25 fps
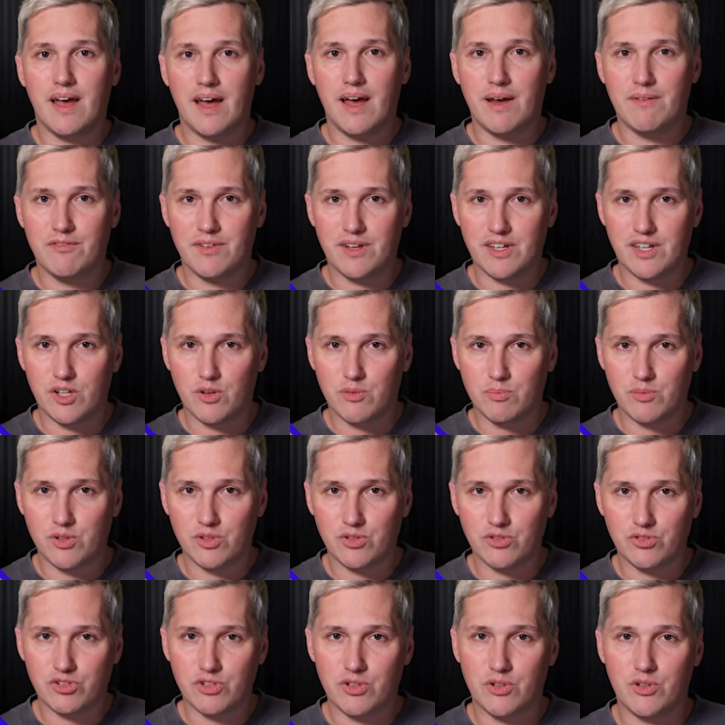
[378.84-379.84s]
A video
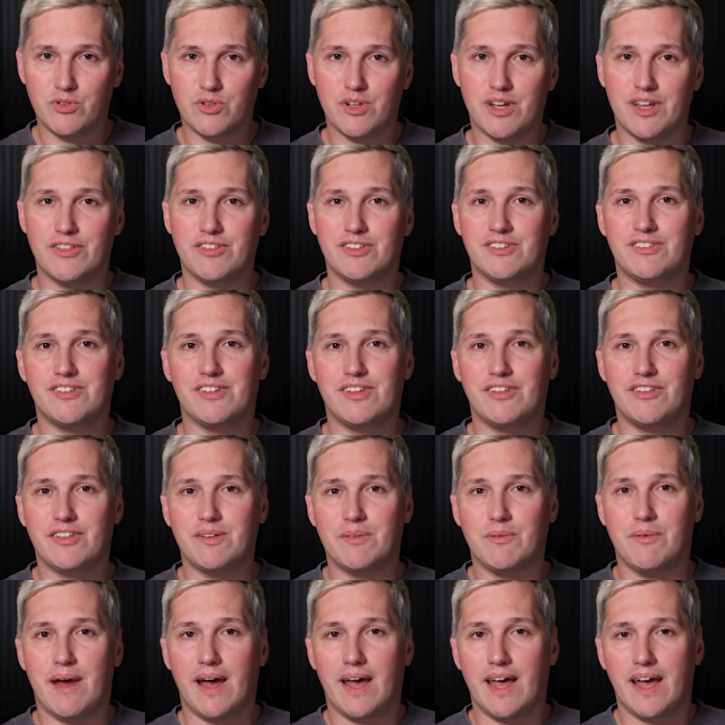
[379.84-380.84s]
producer creates a
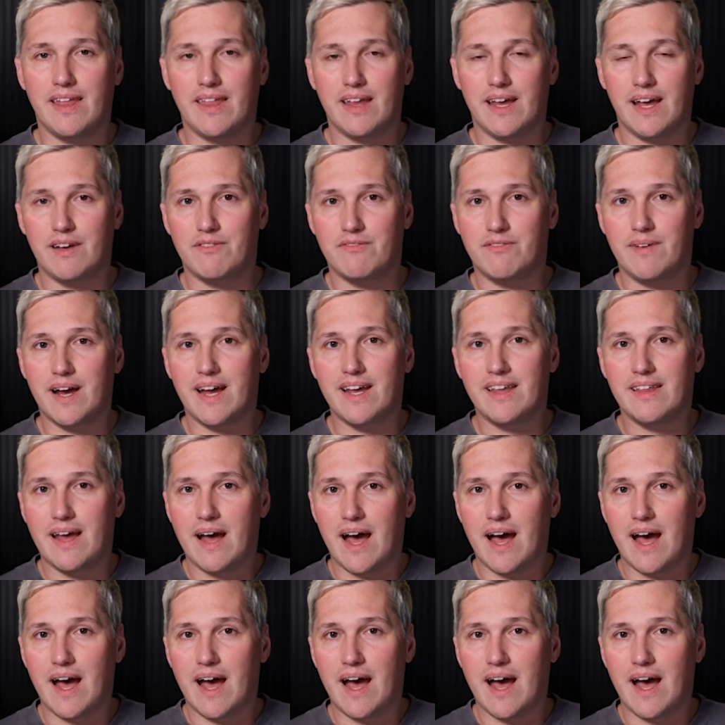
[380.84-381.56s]
system that identifies